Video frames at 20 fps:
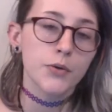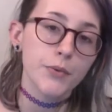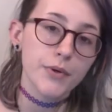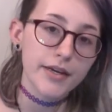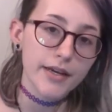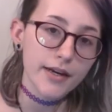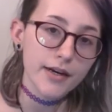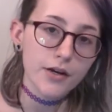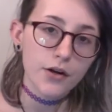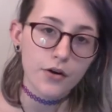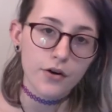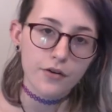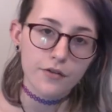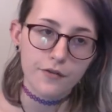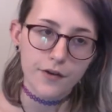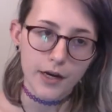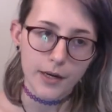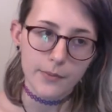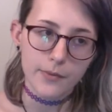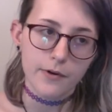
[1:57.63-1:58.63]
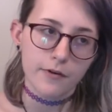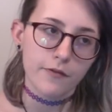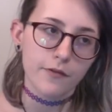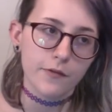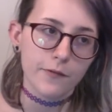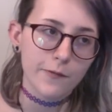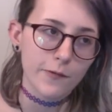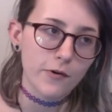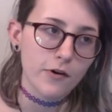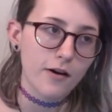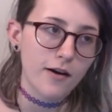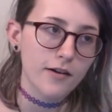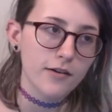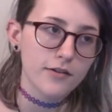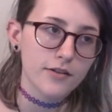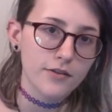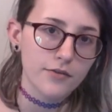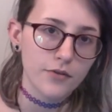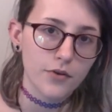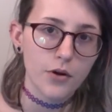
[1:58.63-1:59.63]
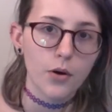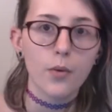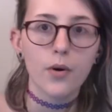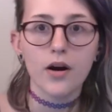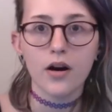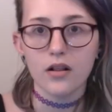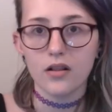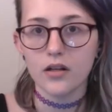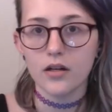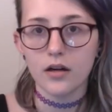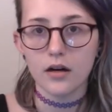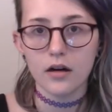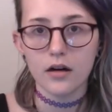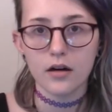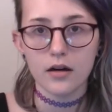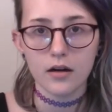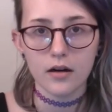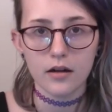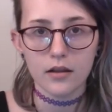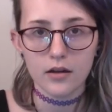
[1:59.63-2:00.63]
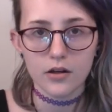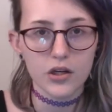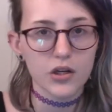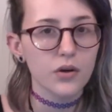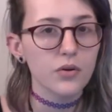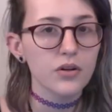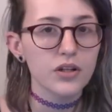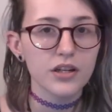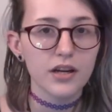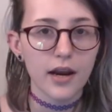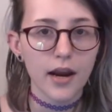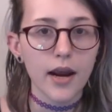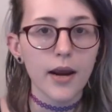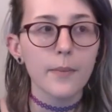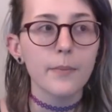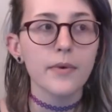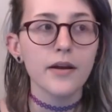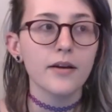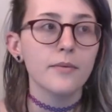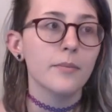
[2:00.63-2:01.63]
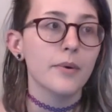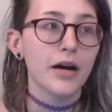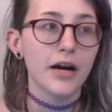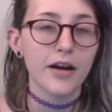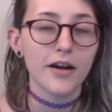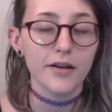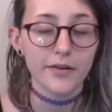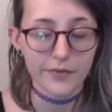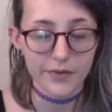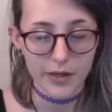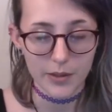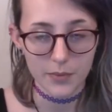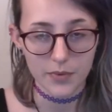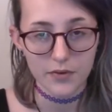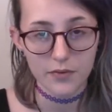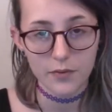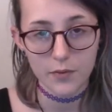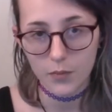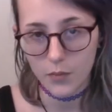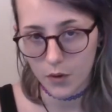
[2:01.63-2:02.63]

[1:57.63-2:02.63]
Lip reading: You can get a yard of fabric for $4 if you know where to look. There's no shame in buying fabric